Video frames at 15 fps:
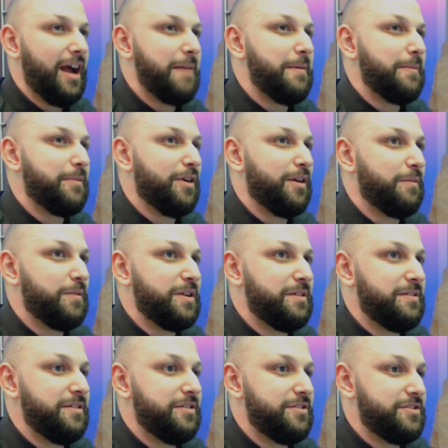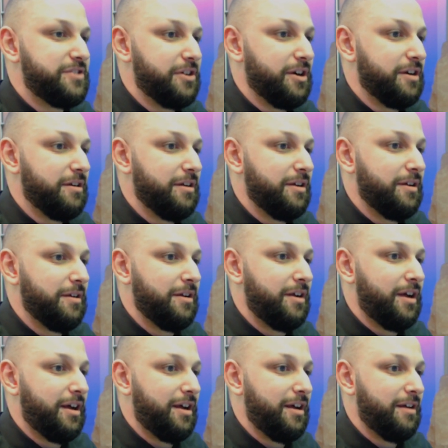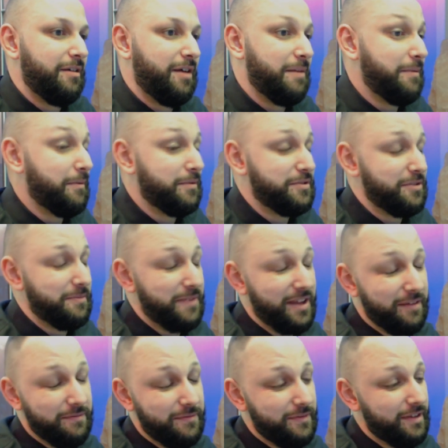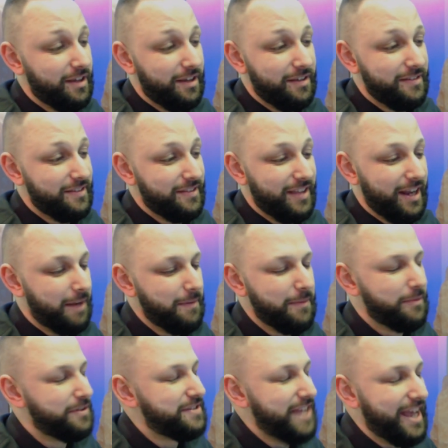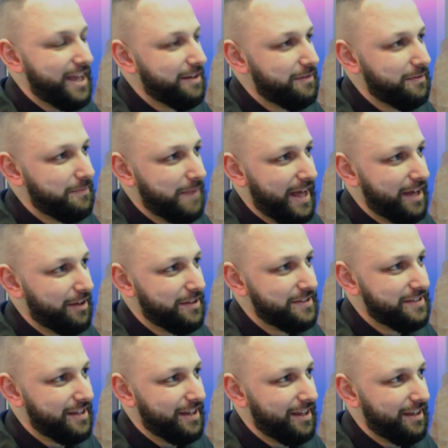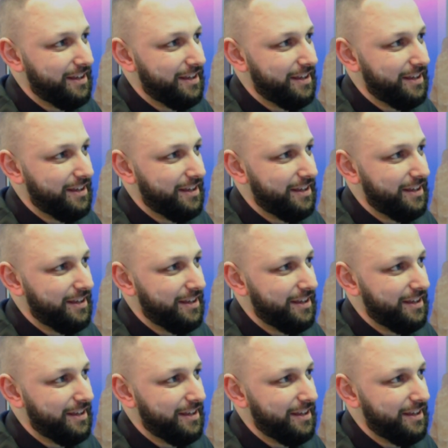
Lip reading: I remember when Dirtbag, like I remember when Dan battled